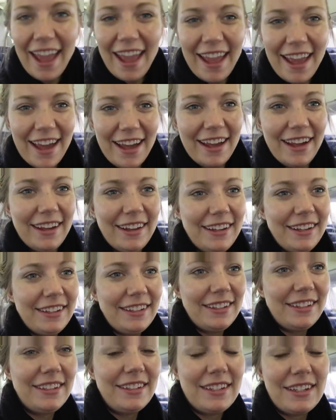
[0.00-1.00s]

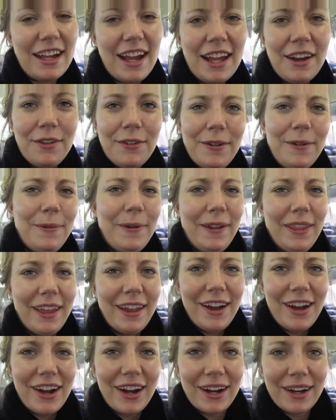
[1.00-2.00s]
and I don't know where
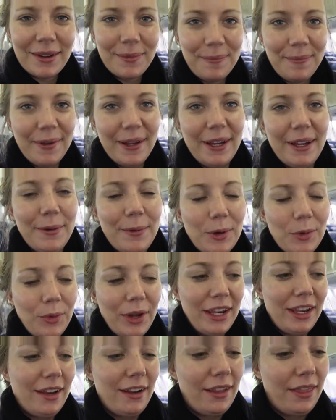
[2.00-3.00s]
they are, but we're
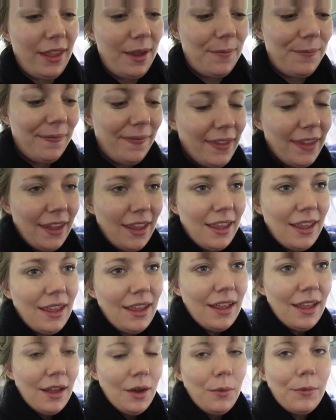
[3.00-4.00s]
waiting on them.
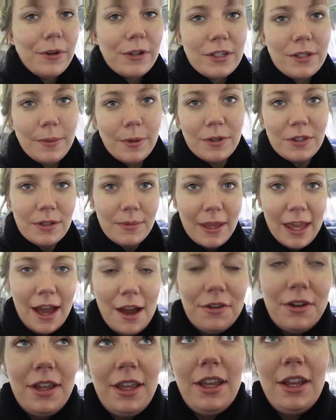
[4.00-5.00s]
We're supposed to be
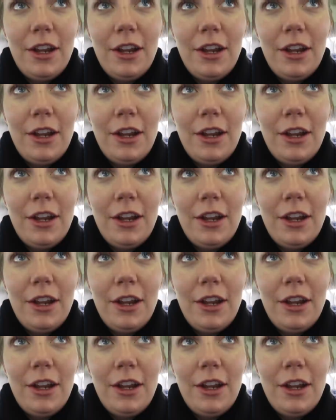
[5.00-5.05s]
out of